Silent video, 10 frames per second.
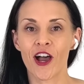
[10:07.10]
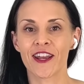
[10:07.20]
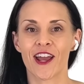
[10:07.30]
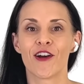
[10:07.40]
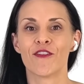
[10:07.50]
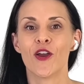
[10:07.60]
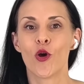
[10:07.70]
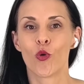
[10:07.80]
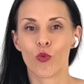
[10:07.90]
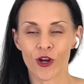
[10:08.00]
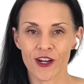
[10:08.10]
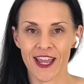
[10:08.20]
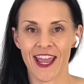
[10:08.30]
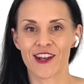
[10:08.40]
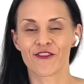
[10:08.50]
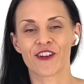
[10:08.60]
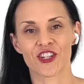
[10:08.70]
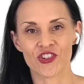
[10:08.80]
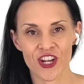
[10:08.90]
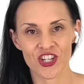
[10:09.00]
lot of work and
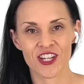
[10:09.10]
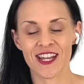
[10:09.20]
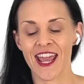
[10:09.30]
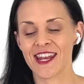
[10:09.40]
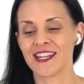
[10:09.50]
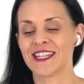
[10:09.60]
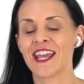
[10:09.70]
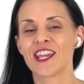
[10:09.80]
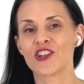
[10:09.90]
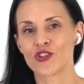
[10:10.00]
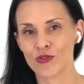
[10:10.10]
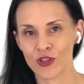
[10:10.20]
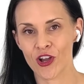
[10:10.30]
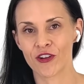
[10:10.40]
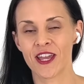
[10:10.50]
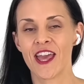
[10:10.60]
frustration and it taking too long